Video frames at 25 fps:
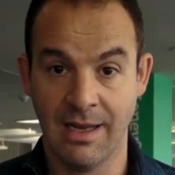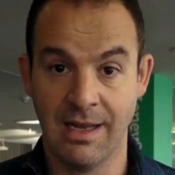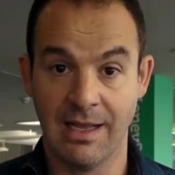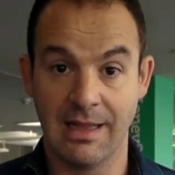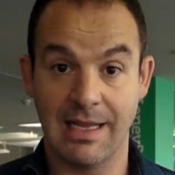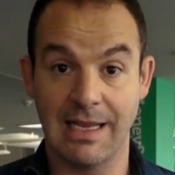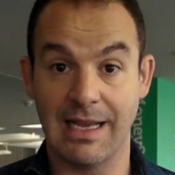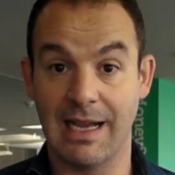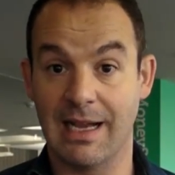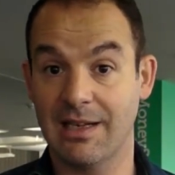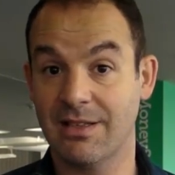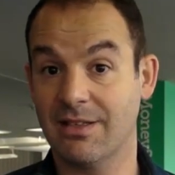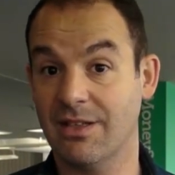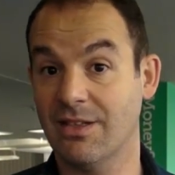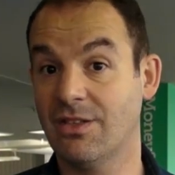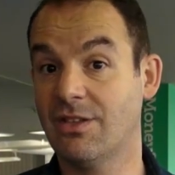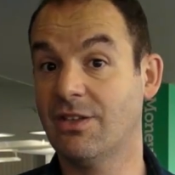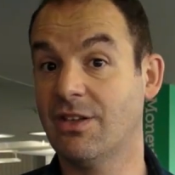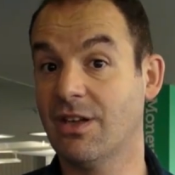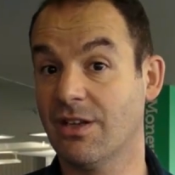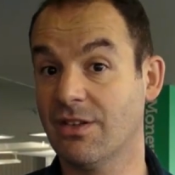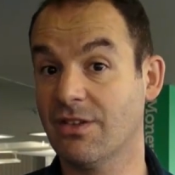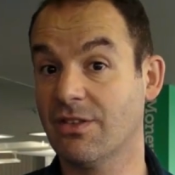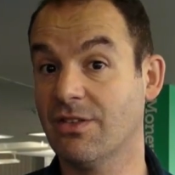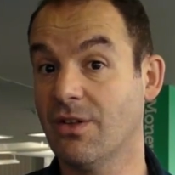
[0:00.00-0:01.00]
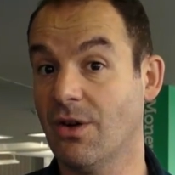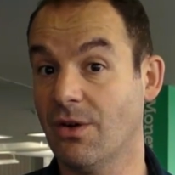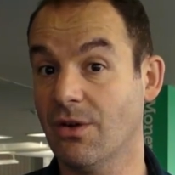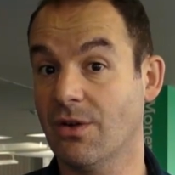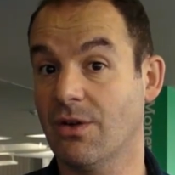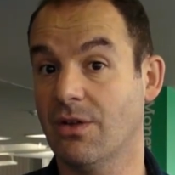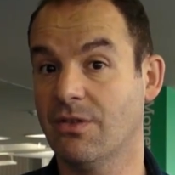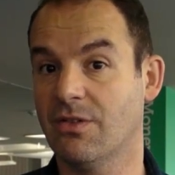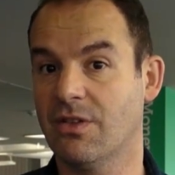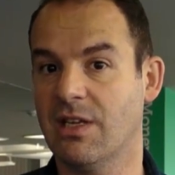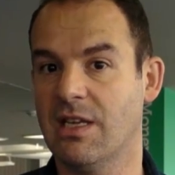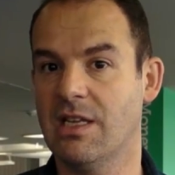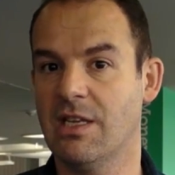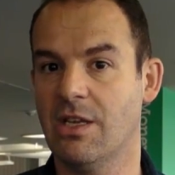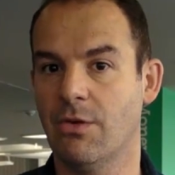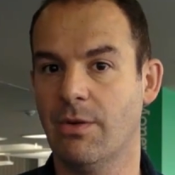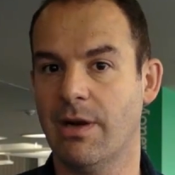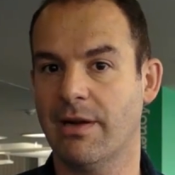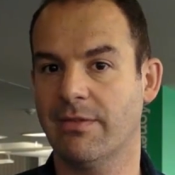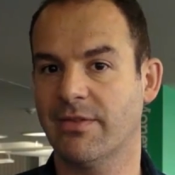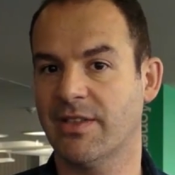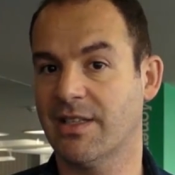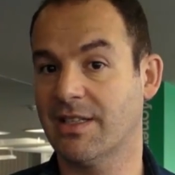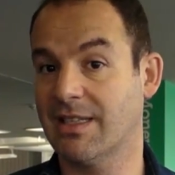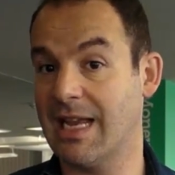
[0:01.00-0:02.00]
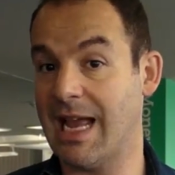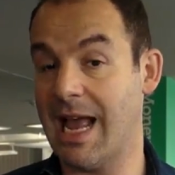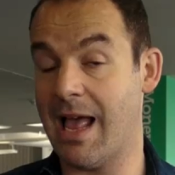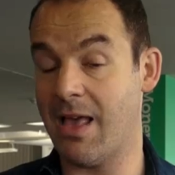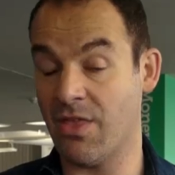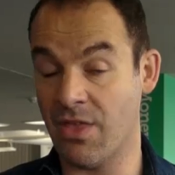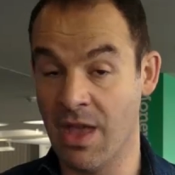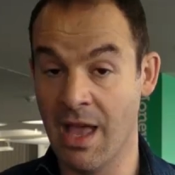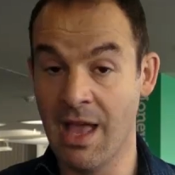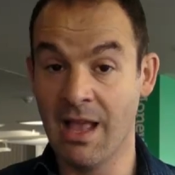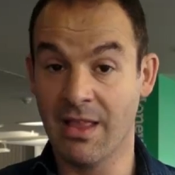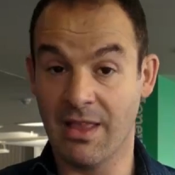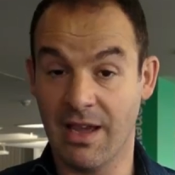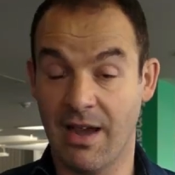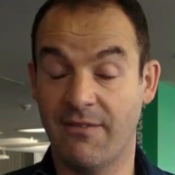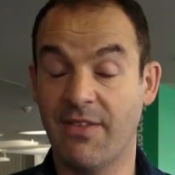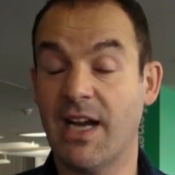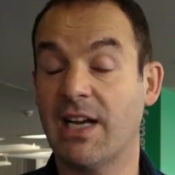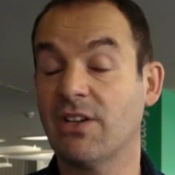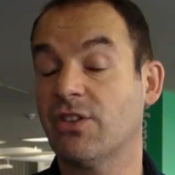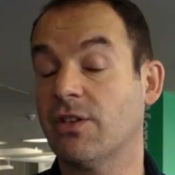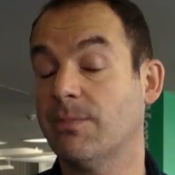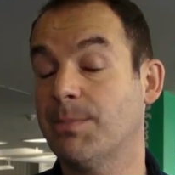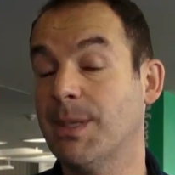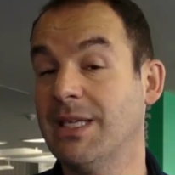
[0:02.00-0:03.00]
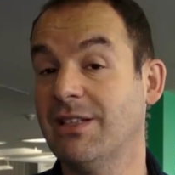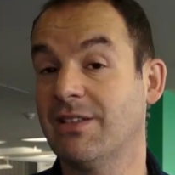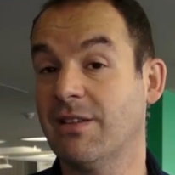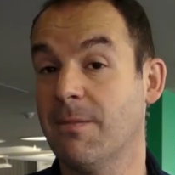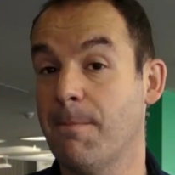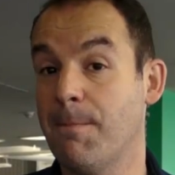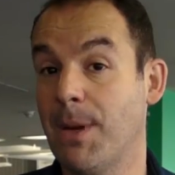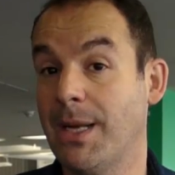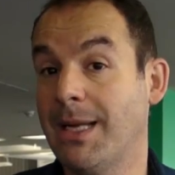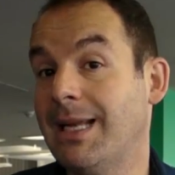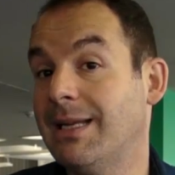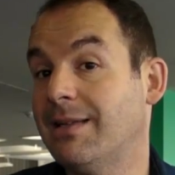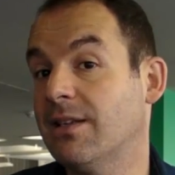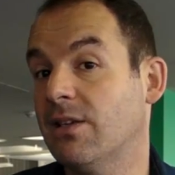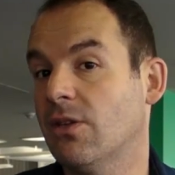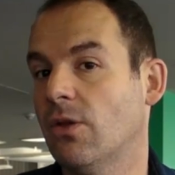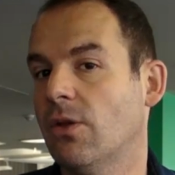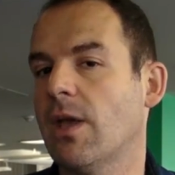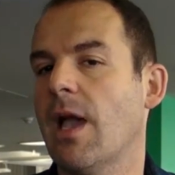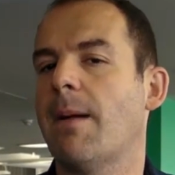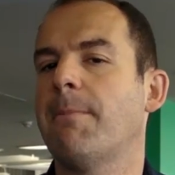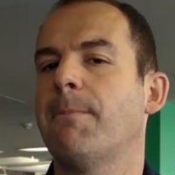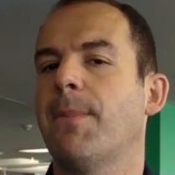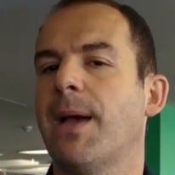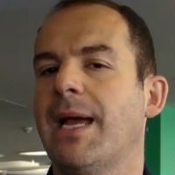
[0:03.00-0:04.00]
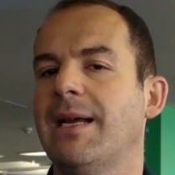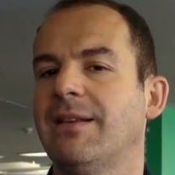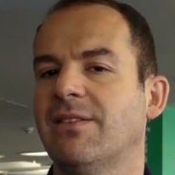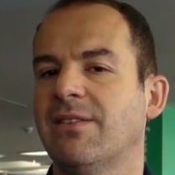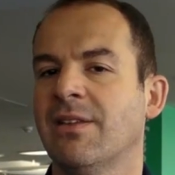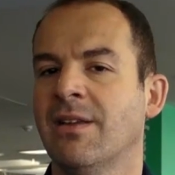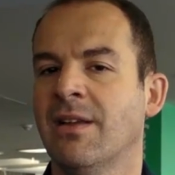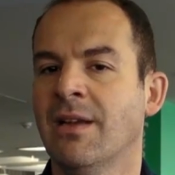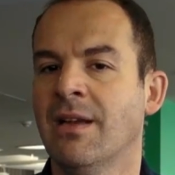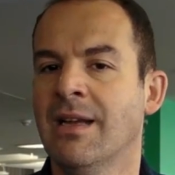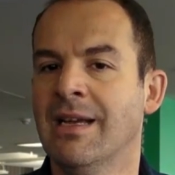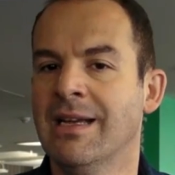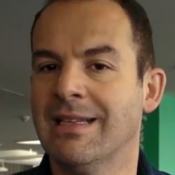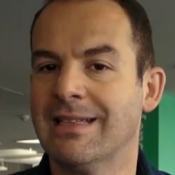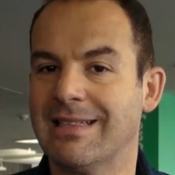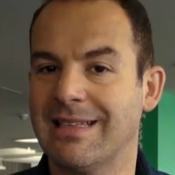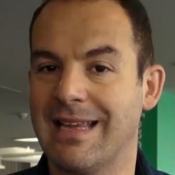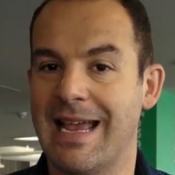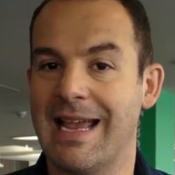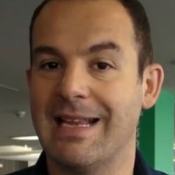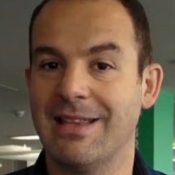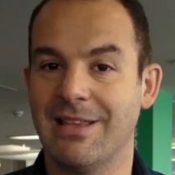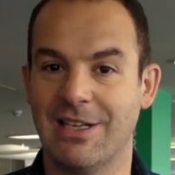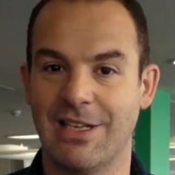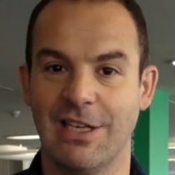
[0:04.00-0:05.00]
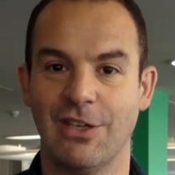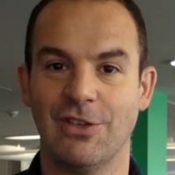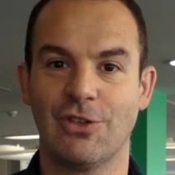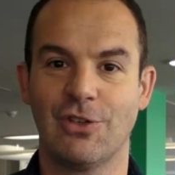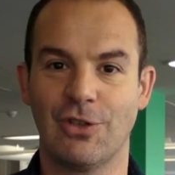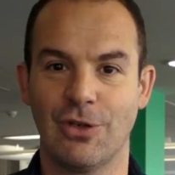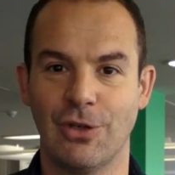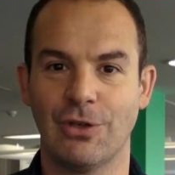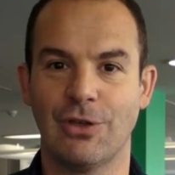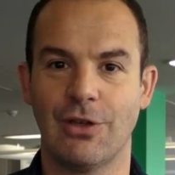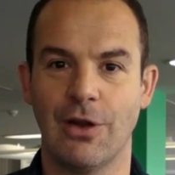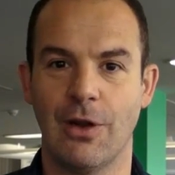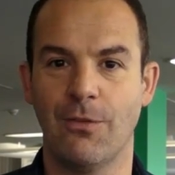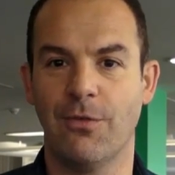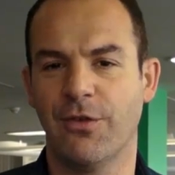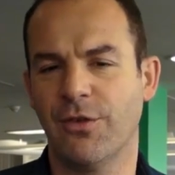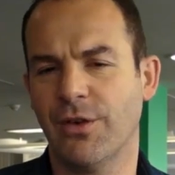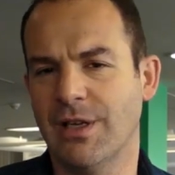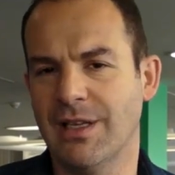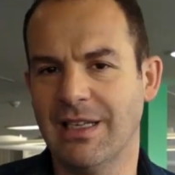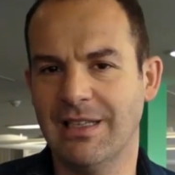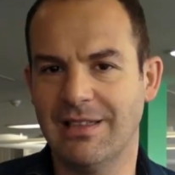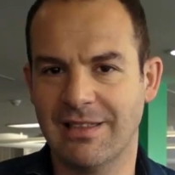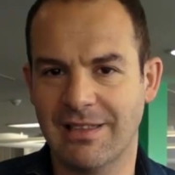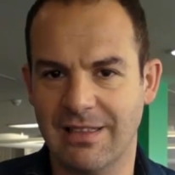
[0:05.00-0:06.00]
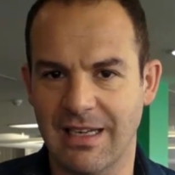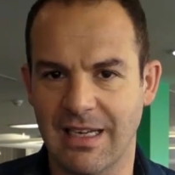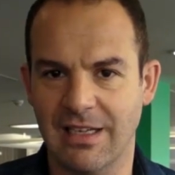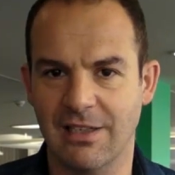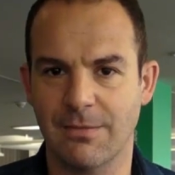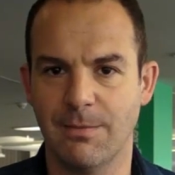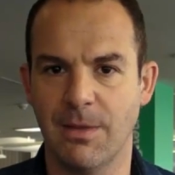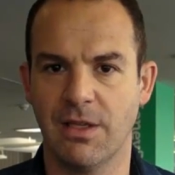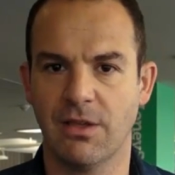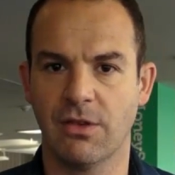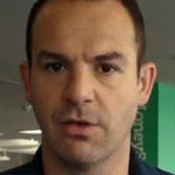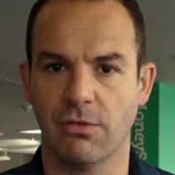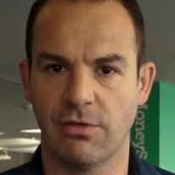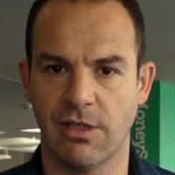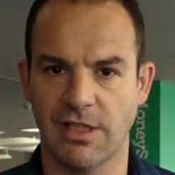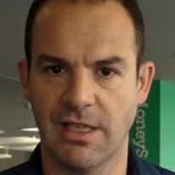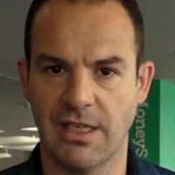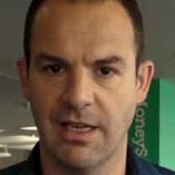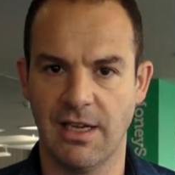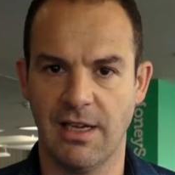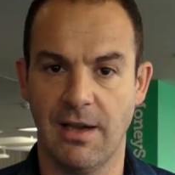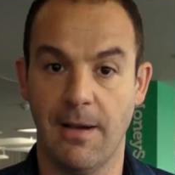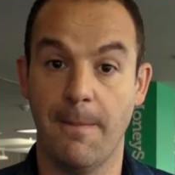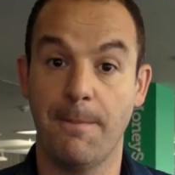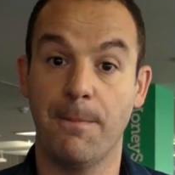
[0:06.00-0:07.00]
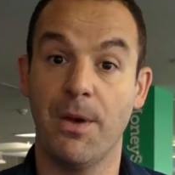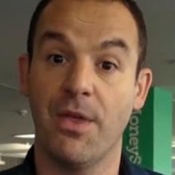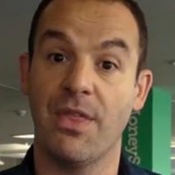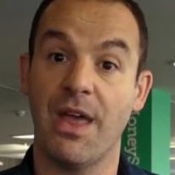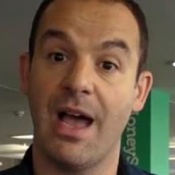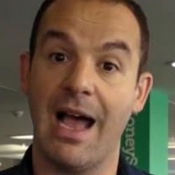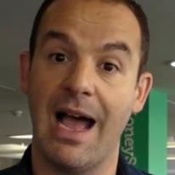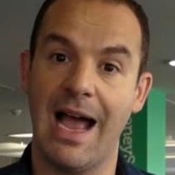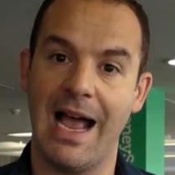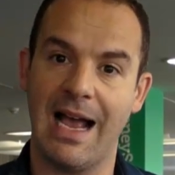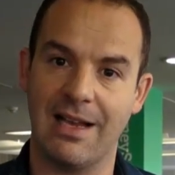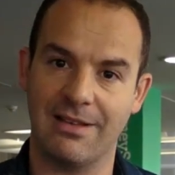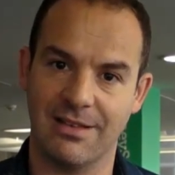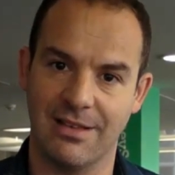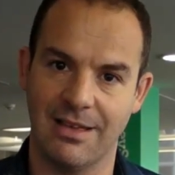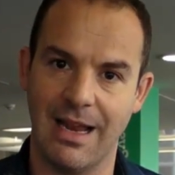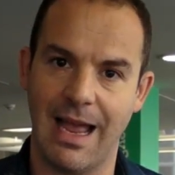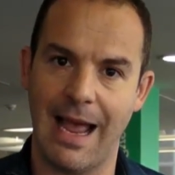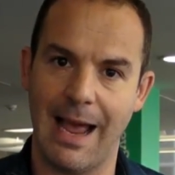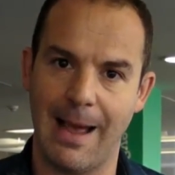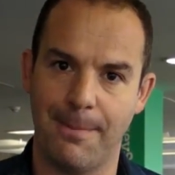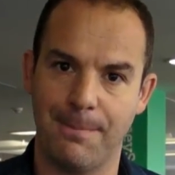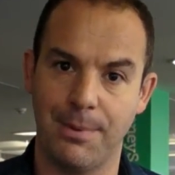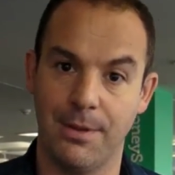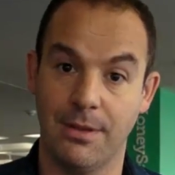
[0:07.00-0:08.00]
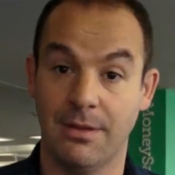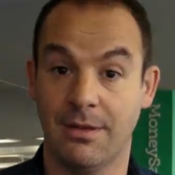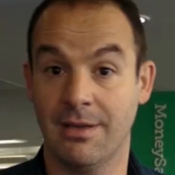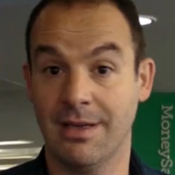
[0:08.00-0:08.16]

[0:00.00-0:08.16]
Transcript: The ISA does not continue after death. There have actually been some political campaigns saying that it should do for at least 6 months or a year, but that hasn't happened